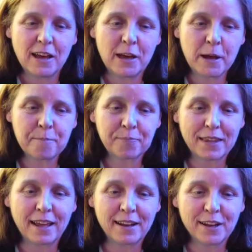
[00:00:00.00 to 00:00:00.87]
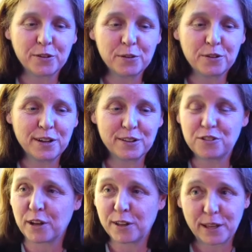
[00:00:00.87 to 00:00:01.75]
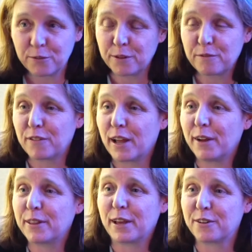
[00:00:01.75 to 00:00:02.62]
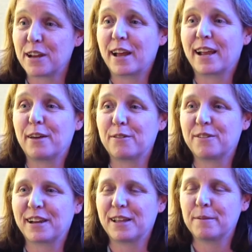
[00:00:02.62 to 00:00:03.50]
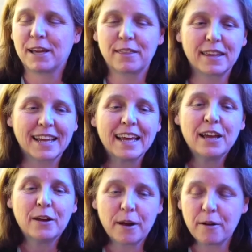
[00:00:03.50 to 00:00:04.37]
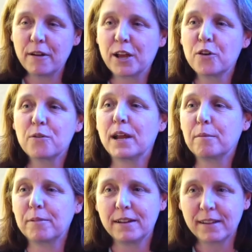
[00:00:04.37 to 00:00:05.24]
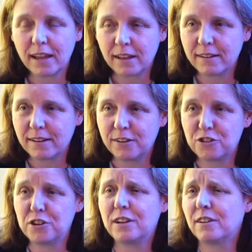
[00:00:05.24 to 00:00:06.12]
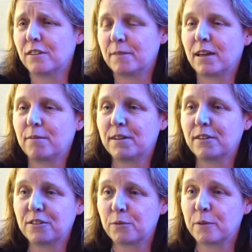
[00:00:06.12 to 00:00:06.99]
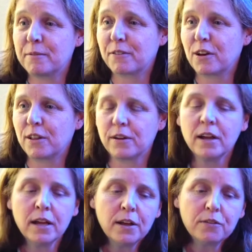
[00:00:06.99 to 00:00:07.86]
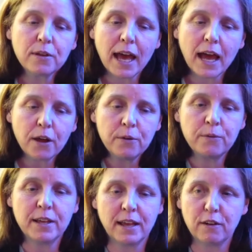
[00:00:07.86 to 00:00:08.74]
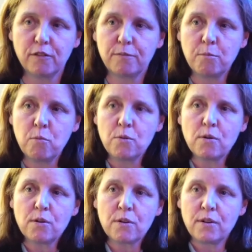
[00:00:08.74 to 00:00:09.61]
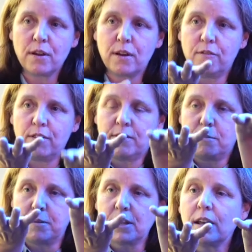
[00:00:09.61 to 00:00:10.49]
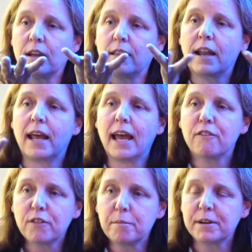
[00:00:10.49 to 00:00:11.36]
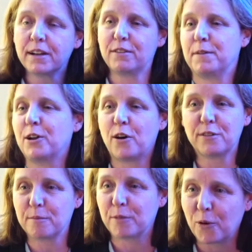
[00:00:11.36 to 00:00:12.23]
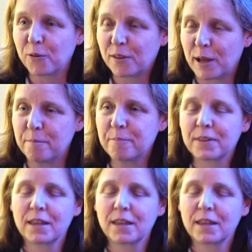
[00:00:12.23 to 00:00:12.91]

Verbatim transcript: um, and including John Glenn wouldn't fly without Ch- Katherine checking the math, like uh, incredibly talented, genius mathematician, woman of color. So how do we have more visibility that everybody's been awesome the whole time?